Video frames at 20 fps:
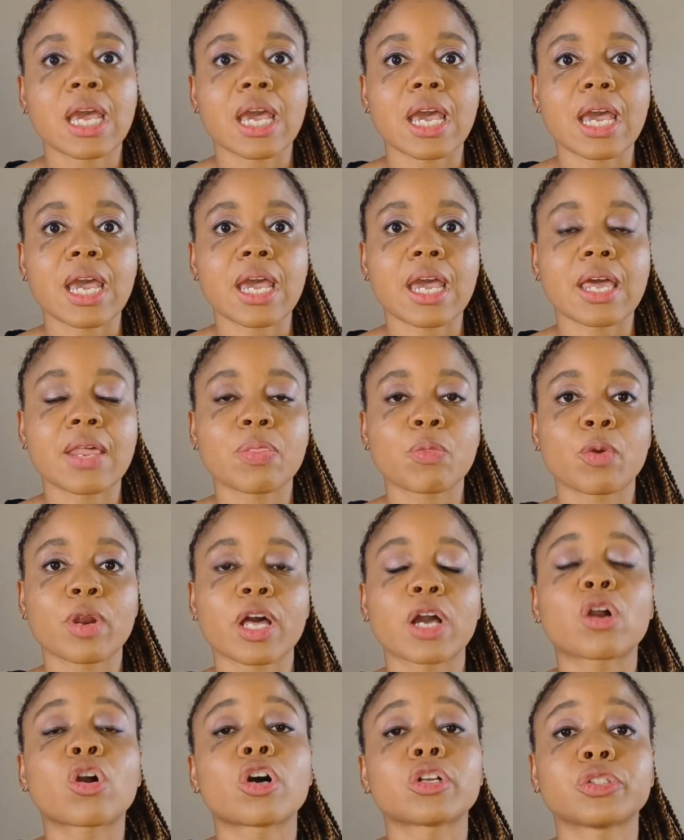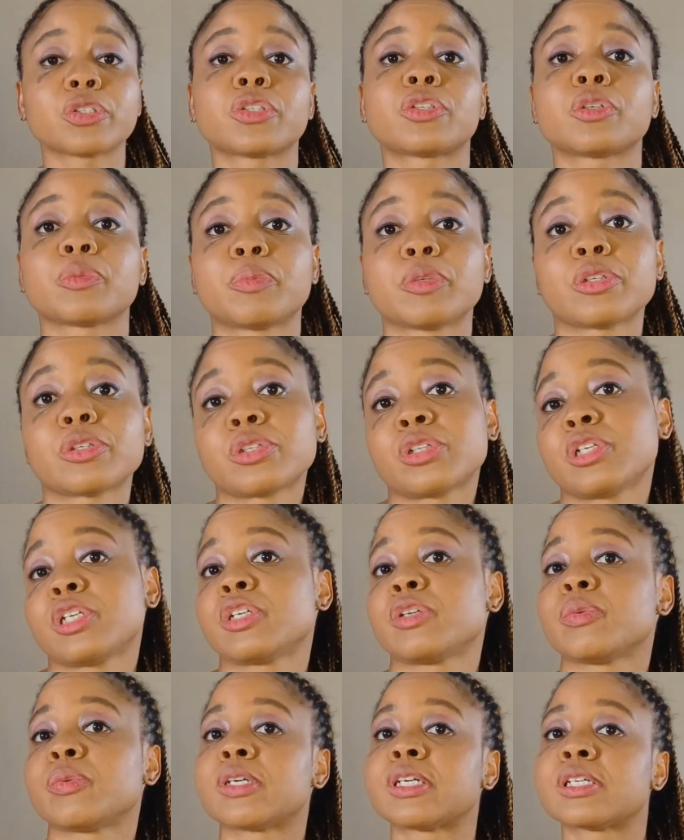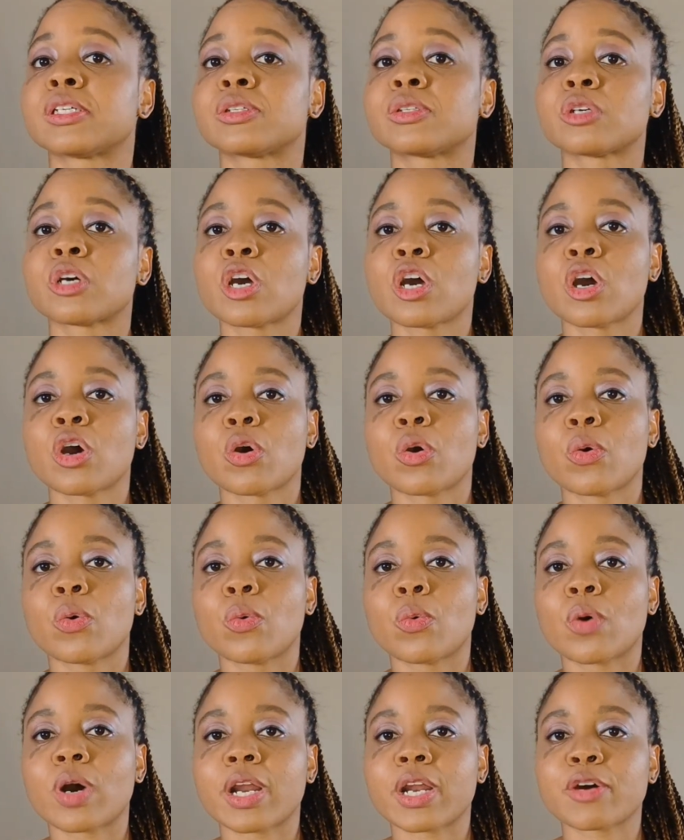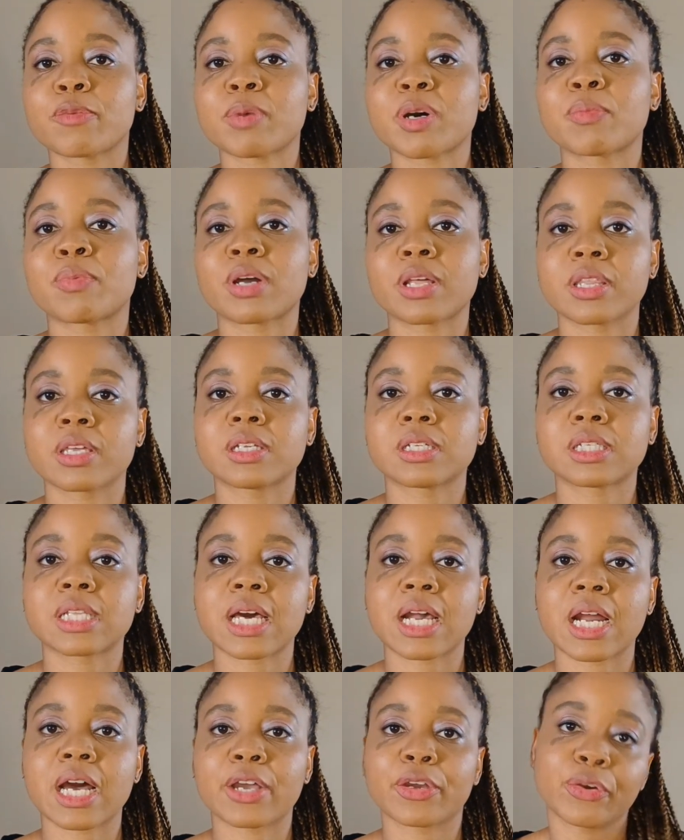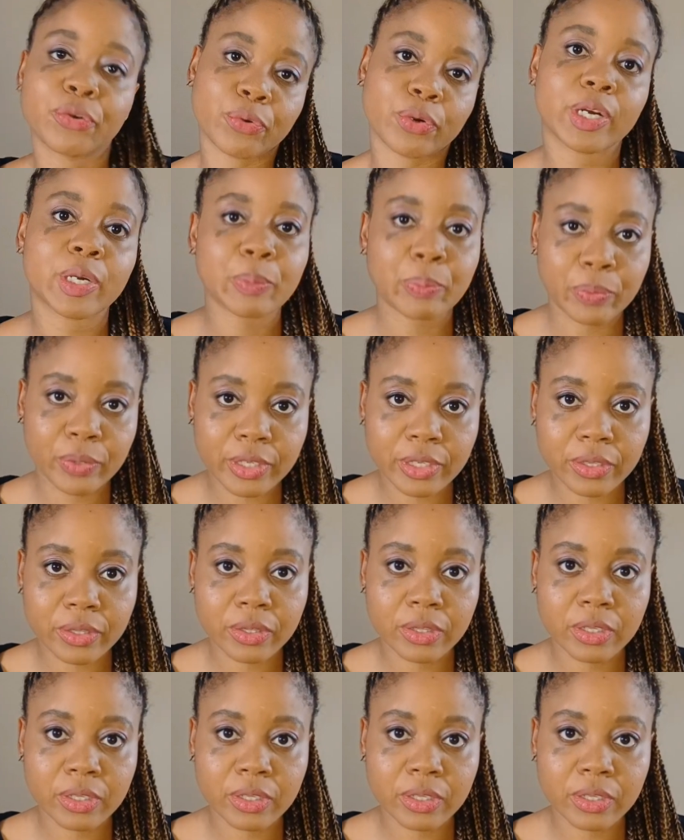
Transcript: And when I got to the person, it was one of my brothers that I grew up with.